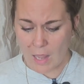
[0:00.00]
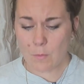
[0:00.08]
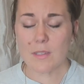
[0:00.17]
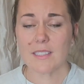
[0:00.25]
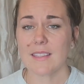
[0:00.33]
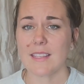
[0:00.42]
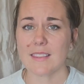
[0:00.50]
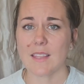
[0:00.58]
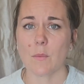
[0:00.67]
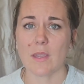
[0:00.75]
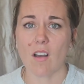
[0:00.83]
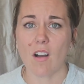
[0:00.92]
I really think
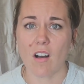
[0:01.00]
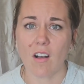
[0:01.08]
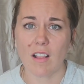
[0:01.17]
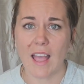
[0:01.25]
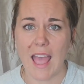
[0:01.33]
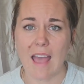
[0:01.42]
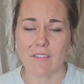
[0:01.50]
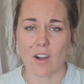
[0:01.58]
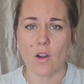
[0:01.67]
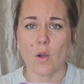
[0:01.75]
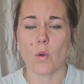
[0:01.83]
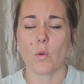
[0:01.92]
that we all have
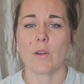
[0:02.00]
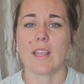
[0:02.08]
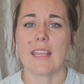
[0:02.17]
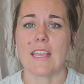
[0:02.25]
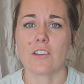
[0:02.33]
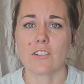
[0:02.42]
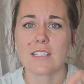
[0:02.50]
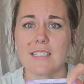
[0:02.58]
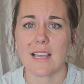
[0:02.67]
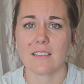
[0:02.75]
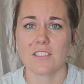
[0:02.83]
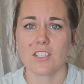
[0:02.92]
our own inner
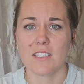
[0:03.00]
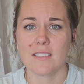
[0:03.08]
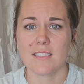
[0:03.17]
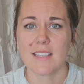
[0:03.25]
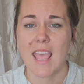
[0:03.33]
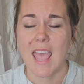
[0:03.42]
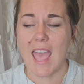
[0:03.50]
intelligence,